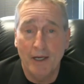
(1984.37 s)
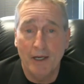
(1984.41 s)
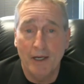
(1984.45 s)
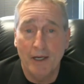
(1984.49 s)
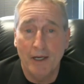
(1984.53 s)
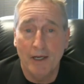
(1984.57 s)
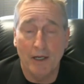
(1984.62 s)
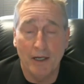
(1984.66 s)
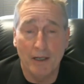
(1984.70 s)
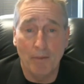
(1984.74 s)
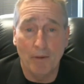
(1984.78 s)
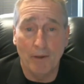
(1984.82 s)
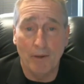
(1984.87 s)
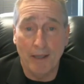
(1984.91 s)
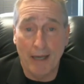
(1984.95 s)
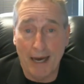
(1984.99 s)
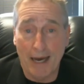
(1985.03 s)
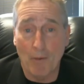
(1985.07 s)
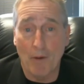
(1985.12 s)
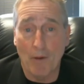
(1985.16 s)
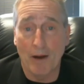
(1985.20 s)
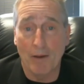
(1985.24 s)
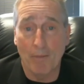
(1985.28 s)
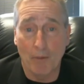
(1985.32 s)
But
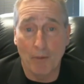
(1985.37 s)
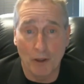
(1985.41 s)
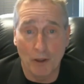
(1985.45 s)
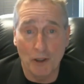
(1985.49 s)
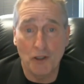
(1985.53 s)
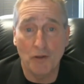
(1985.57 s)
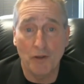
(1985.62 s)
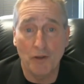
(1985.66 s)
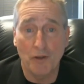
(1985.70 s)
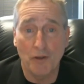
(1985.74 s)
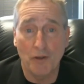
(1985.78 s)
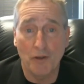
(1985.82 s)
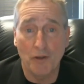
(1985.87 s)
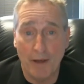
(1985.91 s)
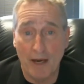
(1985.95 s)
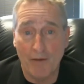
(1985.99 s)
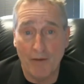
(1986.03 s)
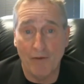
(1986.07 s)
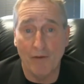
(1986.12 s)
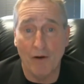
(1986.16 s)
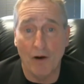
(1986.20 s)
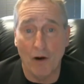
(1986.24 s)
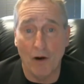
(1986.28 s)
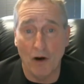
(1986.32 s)
I want to personally, on
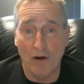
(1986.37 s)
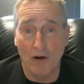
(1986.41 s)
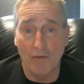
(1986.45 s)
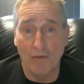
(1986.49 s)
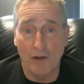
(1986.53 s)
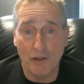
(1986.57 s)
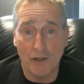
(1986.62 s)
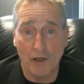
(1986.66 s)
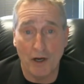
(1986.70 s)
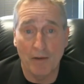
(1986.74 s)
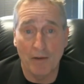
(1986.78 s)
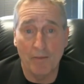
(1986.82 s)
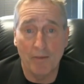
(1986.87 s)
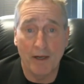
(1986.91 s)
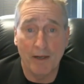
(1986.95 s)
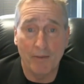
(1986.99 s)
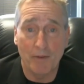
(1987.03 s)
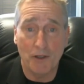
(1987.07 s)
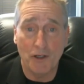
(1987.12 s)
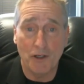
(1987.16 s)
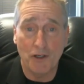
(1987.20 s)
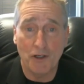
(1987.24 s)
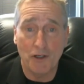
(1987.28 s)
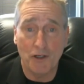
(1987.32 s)
behalf of all of us, our
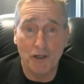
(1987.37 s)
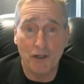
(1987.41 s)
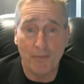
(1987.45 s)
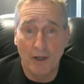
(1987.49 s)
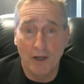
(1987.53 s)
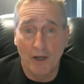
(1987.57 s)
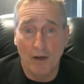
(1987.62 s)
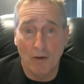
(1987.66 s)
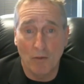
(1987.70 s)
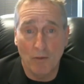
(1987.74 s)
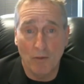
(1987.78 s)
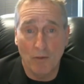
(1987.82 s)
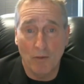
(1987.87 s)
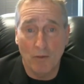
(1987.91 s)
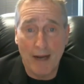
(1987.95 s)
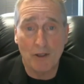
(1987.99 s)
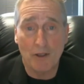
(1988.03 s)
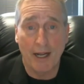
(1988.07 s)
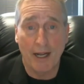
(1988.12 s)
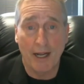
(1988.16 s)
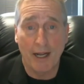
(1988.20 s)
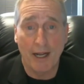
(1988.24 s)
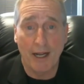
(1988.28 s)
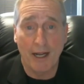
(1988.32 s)
membership, Rob
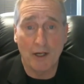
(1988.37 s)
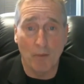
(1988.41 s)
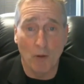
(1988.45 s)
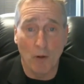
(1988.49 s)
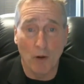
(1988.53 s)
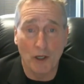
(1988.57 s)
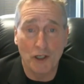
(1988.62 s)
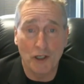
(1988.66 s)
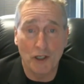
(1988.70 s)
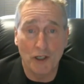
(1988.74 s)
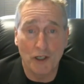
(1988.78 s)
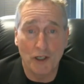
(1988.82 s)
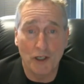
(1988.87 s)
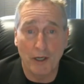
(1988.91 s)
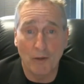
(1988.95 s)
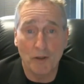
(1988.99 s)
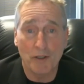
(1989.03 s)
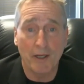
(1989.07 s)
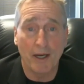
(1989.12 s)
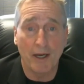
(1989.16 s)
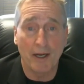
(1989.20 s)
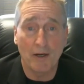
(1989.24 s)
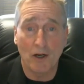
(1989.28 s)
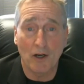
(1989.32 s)
Sams, our board chair who
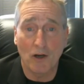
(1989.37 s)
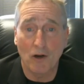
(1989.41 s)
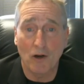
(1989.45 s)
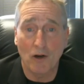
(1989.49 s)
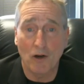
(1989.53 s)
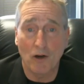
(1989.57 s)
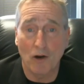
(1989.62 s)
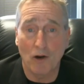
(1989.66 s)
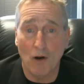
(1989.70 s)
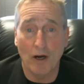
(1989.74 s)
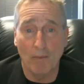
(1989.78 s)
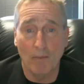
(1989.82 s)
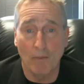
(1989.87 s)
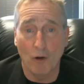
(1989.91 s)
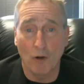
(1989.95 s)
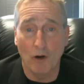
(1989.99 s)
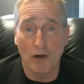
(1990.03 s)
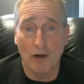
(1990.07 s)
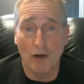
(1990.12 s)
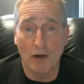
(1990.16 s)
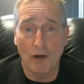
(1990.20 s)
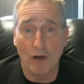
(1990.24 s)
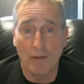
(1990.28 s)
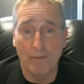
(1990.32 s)
was on the call, our
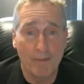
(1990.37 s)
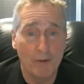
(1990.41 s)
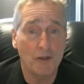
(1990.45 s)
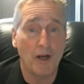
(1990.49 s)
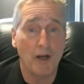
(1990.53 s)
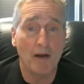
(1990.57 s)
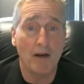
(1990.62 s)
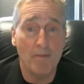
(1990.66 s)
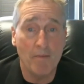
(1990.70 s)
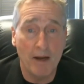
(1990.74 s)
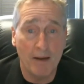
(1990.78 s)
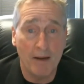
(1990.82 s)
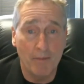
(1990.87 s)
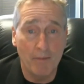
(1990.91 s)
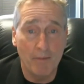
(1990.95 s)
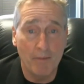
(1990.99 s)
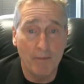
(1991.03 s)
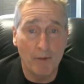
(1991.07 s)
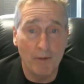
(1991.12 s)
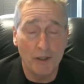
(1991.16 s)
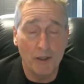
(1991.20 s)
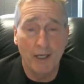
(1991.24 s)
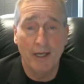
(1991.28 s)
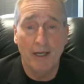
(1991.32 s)
board members, our
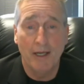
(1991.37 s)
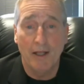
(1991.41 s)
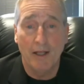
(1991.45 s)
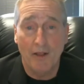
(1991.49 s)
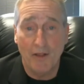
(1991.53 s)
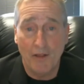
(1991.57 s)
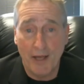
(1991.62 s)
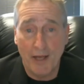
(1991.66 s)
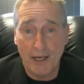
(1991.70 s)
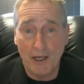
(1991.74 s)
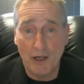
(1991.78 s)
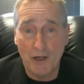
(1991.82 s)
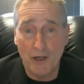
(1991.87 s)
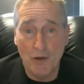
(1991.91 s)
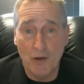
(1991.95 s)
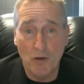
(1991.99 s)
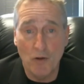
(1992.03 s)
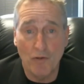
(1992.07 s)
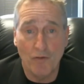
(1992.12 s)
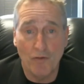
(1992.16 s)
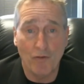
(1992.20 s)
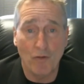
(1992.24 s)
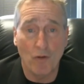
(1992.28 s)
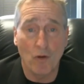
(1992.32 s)
members, thanking
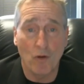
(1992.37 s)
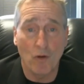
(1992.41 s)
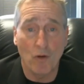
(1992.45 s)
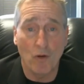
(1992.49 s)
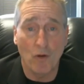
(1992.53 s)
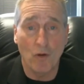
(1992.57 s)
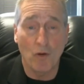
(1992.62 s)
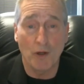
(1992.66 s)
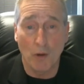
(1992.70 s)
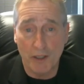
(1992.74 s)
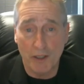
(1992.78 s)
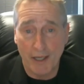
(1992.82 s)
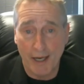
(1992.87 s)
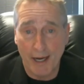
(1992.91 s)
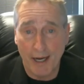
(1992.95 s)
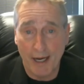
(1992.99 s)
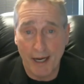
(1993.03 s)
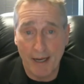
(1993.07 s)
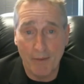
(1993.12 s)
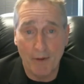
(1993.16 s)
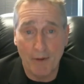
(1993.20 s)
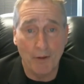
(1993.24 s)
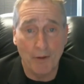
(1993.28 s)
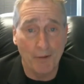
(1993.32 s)
you for your
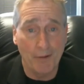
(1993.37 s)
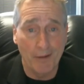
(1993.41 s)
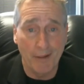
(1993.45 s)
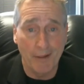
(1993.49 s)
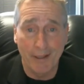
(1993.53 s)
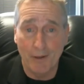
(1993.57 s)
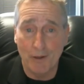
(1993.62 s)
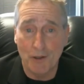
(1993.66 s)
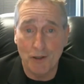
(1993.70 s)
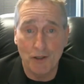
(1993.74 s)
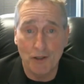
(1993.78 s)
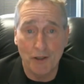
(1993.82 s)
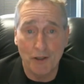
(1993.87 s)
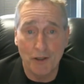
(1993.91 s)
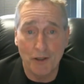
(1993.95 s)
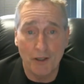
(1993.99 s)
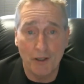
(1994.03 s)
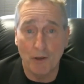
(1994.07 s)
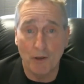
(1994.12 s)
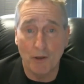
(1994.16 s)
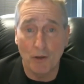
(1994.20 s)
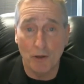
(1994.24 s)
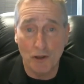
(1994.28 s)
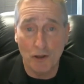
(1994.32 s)
time, your leadership,
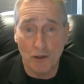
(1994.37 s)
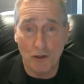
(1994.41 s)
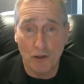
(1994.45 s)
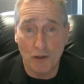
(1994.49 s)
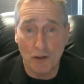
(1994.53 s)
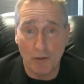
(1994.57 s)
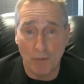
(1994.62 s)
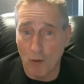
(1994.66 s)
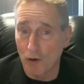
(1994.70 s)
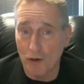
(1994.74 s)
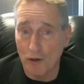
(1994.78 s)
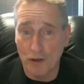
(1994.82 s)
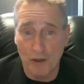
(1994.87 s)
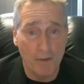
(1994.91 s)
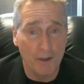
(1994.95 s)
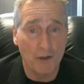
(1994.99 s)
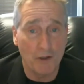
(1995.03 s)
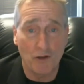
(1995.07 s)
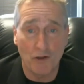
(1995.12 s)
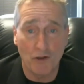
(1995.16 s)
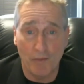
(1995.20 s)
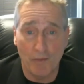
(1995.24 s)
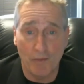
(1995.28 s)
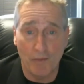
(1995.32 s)
your support. You've
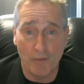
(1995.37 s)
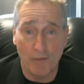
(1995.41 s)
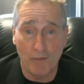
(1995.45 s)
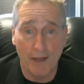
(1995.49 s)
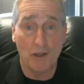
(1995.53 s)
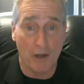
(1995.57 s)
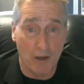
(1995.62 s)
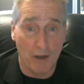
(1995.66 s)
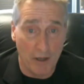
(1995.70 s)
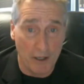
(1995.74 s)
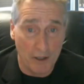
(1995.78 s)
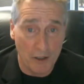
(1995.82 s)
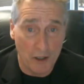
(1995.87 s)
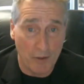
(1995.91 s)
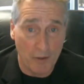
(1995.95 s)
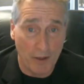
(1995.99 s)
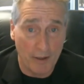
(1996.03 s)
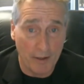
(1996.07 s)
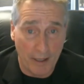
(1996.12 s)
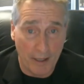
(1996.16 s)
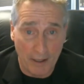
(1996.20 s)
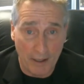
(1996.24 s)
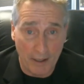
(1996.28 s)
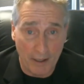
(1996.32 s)
been tremendous to us, so
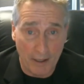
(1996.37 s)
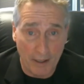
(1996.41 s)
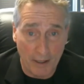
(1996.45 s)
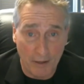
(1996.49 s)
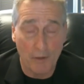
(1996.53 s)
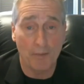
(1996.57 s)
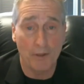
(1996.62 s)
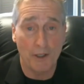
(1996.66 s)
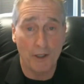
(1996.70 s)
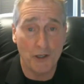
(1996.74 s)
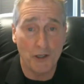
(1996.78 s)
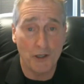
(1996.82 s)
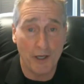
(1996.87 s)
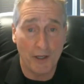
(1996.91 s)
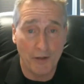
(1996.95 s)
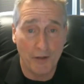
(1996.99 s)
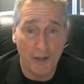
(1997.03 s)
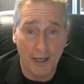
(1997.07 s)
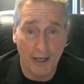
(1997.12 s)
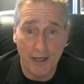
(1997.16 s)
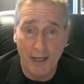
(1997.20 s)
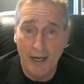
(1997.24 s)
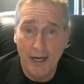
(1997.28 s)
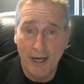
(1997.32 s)
I greatly appreciate
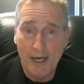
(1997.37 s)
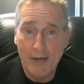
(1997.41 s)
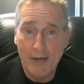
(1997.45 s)
that.